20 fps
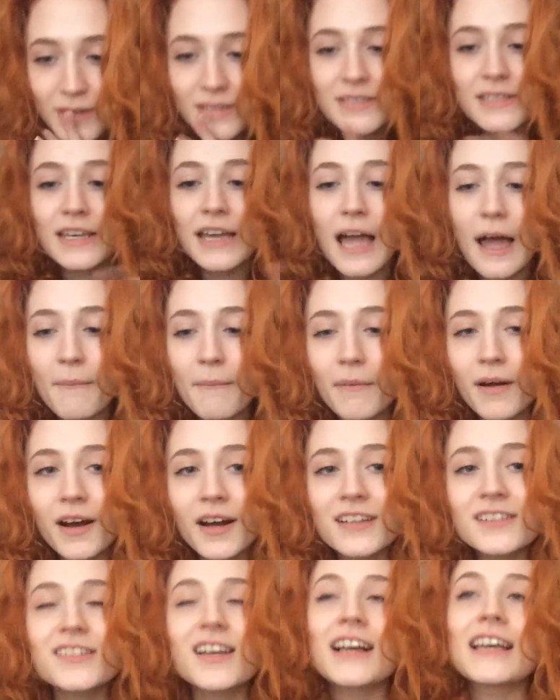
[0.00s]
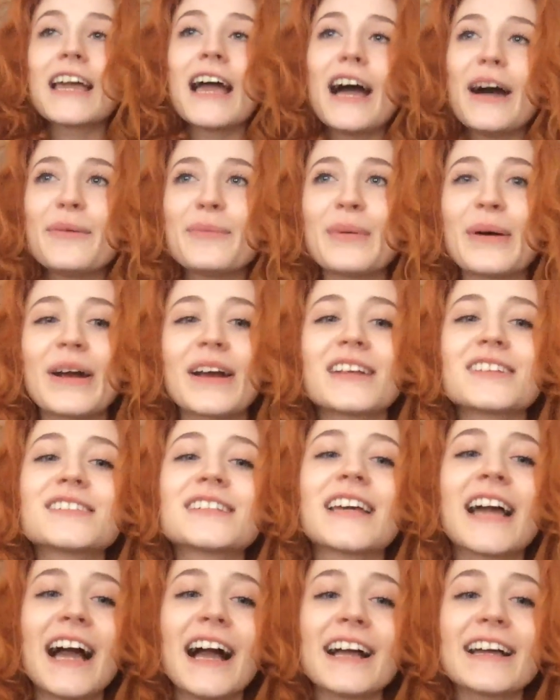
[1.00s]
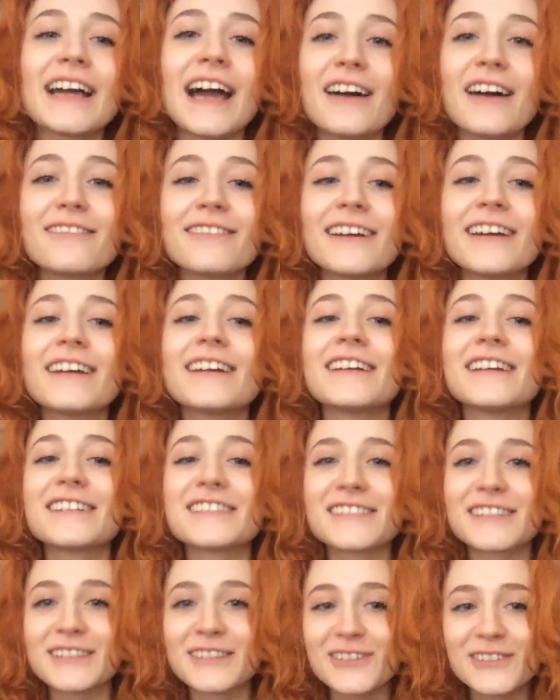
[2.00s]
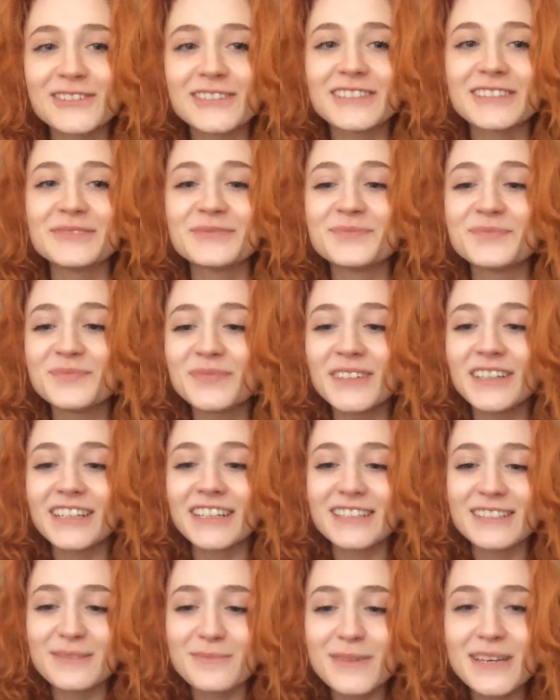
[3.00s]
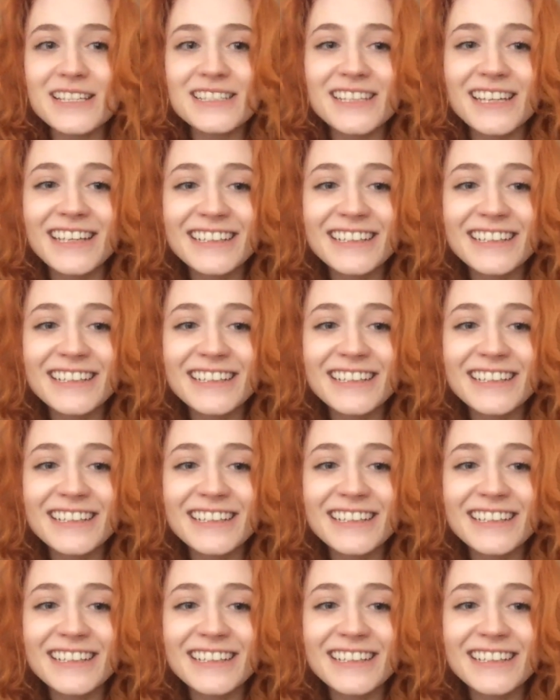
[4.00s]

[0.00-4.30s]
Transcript: cat bar? It's not a cat bar, it's a cat cafe, and it's in London, and it's amazing.